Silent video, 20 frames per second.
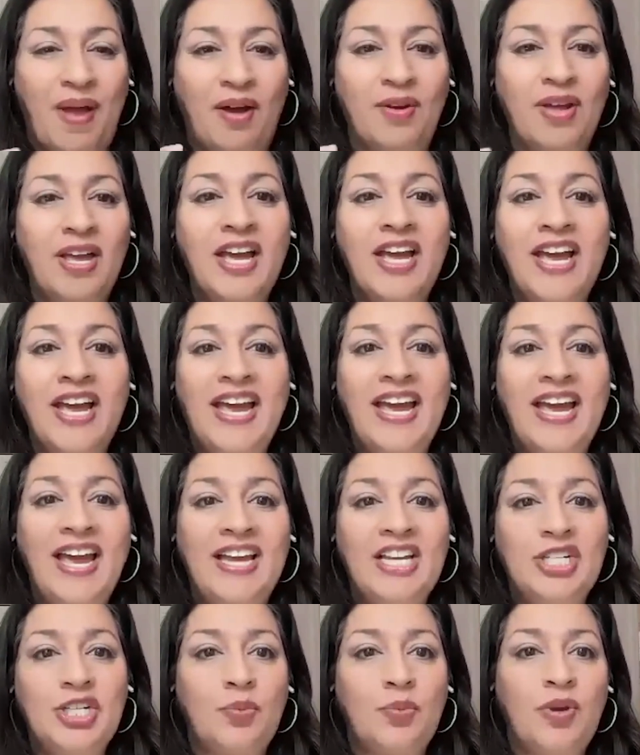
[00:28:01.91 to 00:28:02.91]
about,
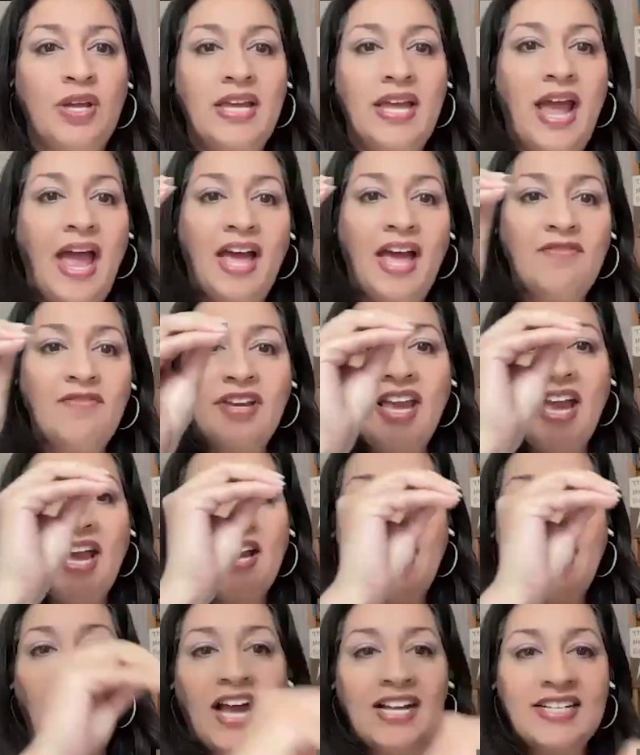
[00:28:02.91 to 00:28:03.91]
should we
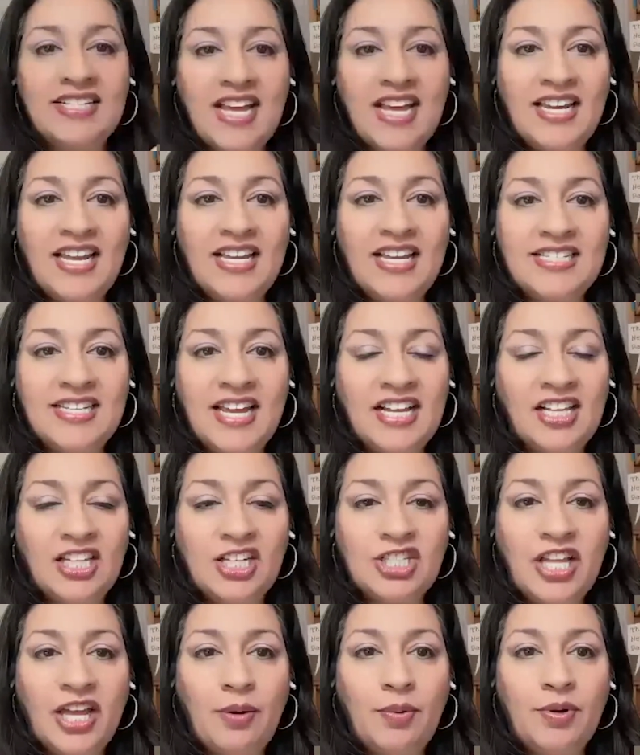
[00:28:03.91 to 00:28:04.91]
advocate content into
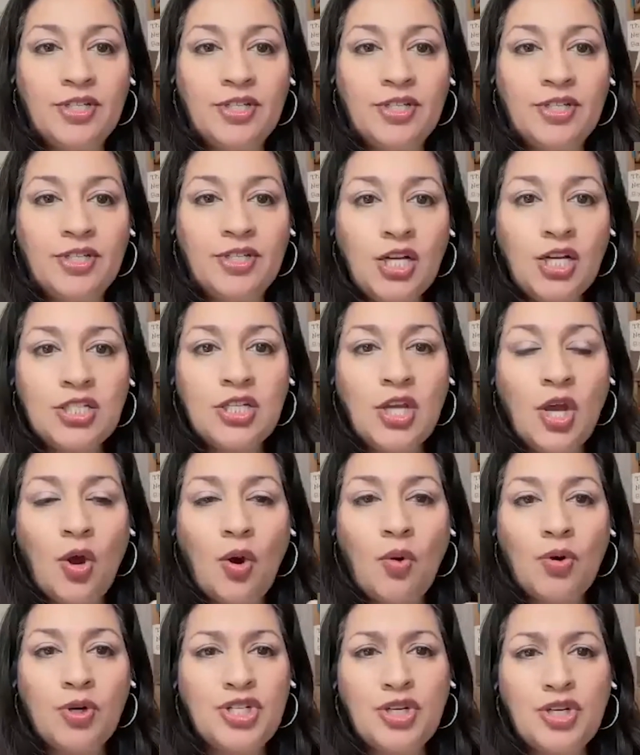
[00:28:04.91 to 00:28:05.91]
English language arts,
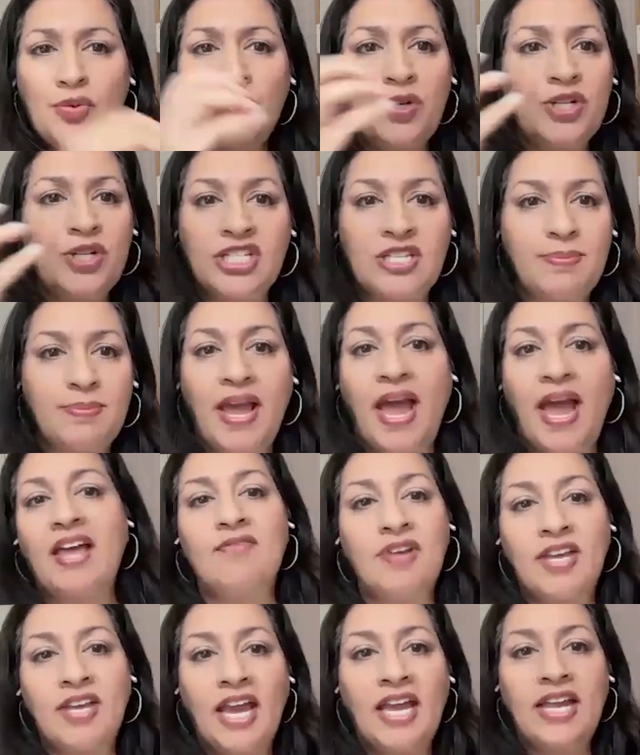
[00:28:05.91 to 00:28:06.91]
or shouldn't we just be
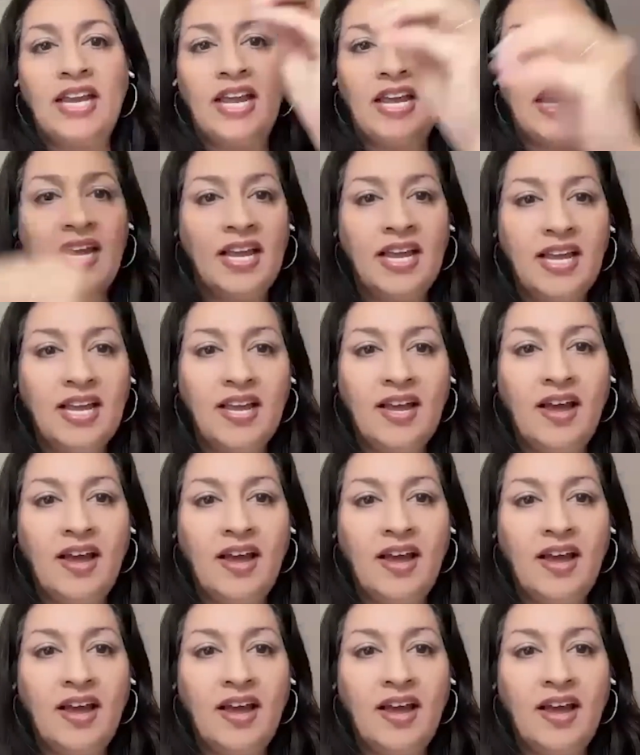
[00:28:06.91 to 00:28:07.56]
advocating